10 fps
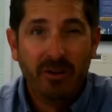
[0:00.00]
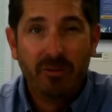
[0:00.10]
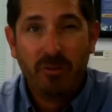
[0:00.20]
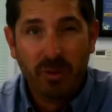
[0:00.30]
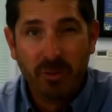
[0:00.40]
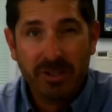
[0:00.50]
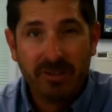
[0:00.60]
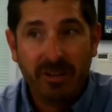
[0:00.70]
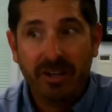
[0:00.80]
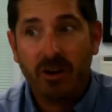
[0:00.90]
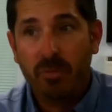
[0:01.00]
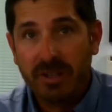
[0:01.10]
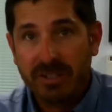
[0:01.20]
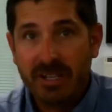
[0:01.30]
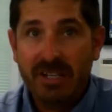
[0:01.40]
for the winter, like
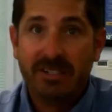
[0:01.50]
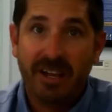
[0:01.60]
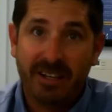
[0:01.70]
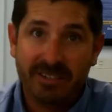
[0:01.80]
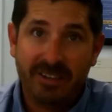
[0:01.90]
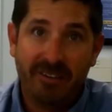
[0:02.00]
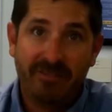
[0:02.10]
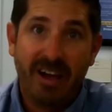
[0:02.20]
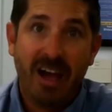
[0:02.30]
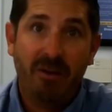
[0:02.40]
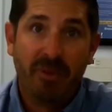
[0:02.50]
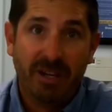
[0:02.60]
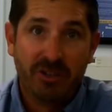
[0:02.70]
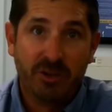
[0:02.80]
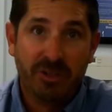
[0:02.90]
opening seats, getting stuff out,
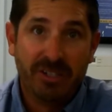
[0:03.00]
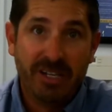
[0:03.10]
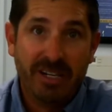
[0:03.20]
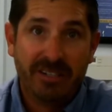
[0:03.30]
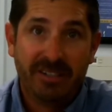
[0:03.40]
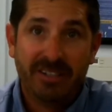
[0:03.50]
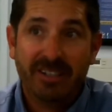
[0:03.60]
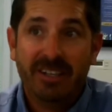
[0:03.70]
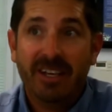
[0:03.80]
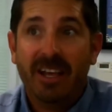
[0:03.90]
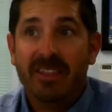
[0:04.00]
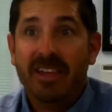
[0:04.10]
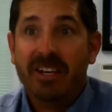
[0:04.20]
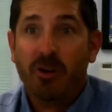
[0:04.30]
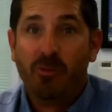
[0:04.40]
making sure it's neat.
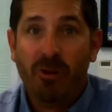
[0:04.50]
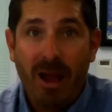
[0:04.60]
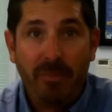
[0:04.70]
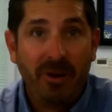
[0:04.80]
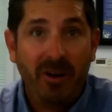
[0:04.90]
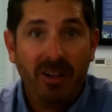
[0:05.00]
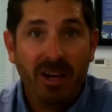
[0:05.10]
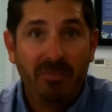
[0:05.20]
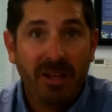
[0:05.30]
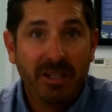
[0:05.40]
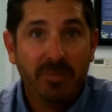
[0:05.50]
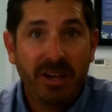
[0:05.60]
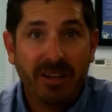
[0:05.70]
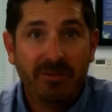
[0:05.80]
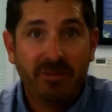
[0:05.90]
Then you wrap it all up, like to
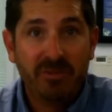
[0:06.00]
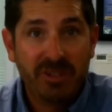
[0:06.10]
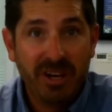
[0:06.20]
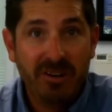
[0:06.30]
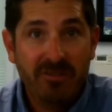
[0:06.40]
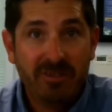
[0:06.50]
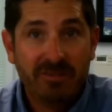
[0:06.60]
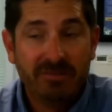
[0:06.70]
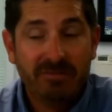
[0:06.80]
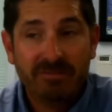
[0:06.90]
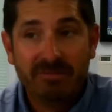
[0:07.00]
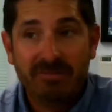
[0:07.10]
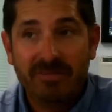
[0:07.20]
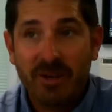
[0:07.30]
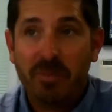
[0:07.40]
protect it from snow.
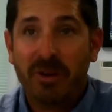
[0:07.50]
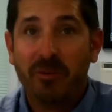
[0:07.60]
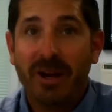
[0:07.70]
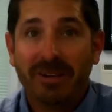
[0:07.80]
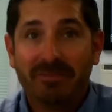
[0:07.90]
Then you put it away.